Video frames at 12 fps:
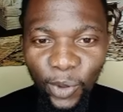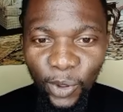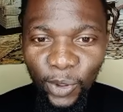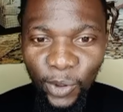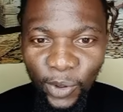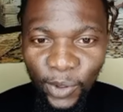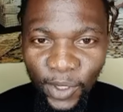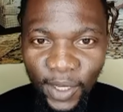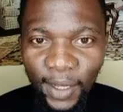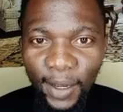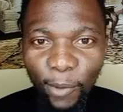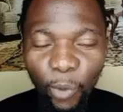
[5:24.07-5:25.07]
And
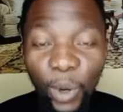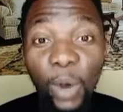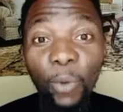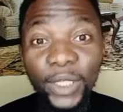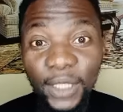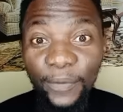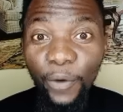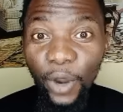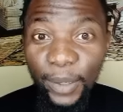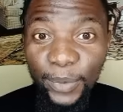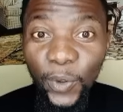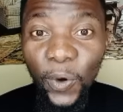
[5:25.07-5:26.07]
politics, freely,
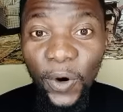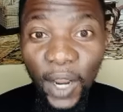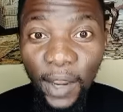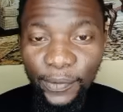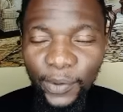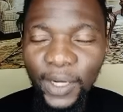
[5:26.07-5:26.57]
I went out